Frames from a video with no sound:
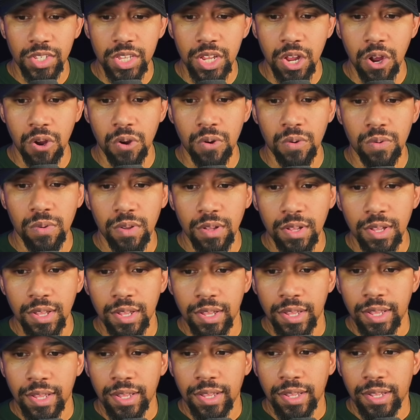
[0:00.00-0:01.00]
So
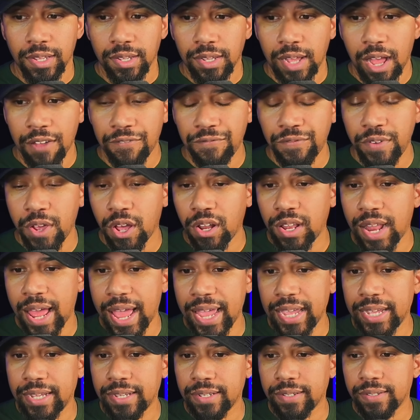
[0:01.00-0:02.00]
I feel
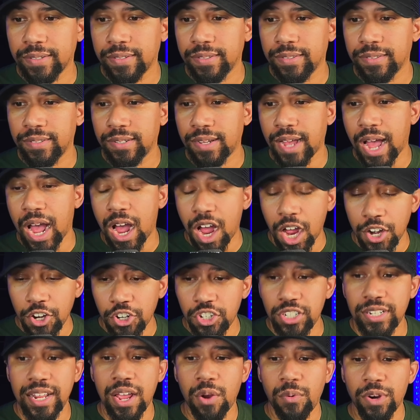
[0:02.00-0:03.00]
like I
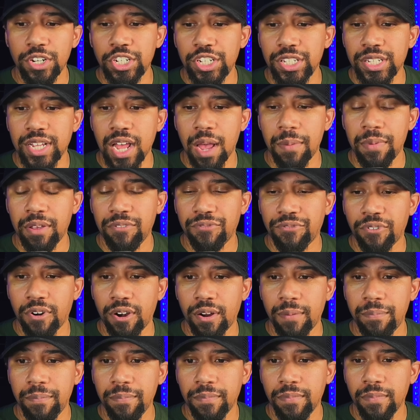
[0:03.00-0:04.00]
understand where she's coming
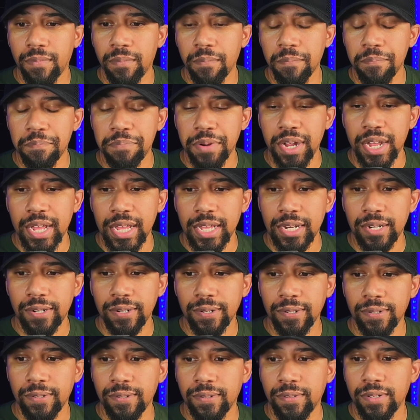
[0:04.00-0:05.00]
from,
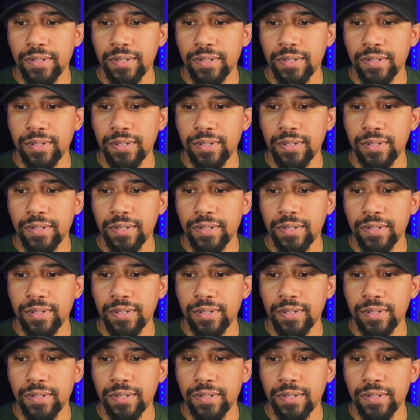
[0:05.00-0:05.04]
but